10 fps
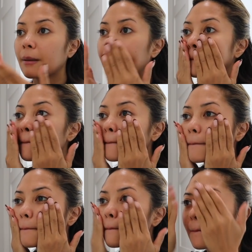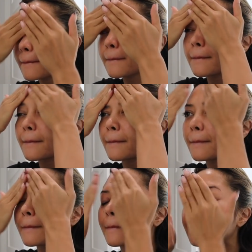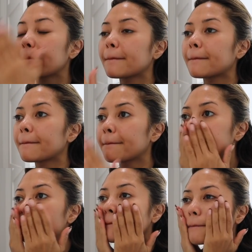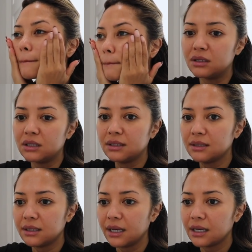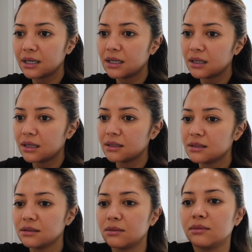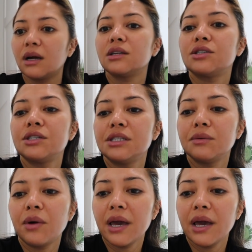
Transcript: Vitamin C from Tula. I feel like so rushed in a